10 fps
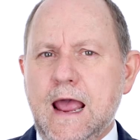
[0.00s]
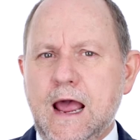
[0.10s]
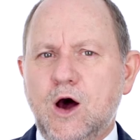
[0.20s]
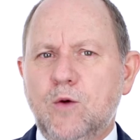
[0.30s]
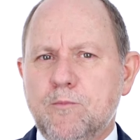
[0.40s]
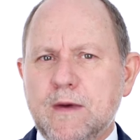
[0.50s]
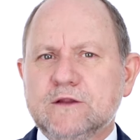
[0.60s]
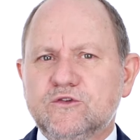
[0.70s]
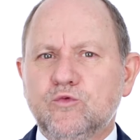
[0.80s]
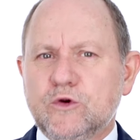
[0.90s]
how
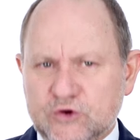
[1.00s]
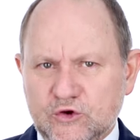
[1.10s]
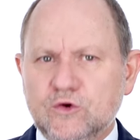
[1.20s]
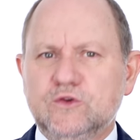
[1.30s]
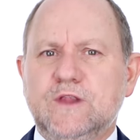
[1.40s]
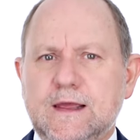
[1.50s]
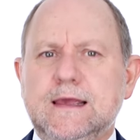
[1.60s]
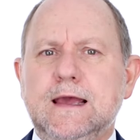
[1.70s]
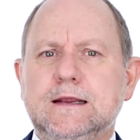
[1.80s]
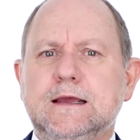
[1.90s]
much return they're
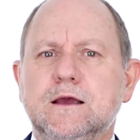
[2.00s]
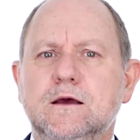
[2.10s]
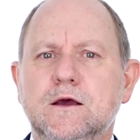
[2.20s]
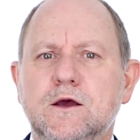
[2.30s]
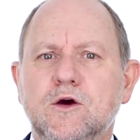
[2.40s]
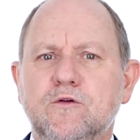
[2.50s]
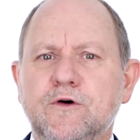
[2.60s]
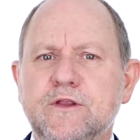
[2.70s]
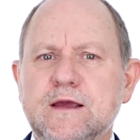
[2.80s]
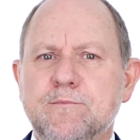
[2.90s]
getting
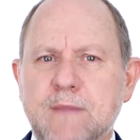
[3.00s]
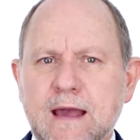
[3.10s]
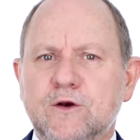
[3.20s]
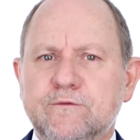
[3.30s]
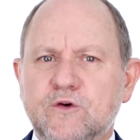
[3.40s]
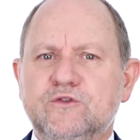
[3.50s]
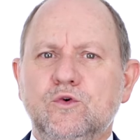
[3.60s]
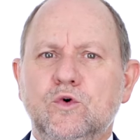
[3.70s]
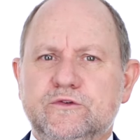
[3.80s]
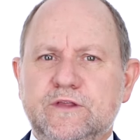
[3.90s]
for the amount of
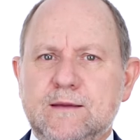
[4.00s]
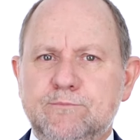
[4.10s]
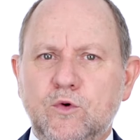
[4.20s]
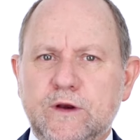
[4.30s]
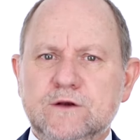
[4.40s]
resource they put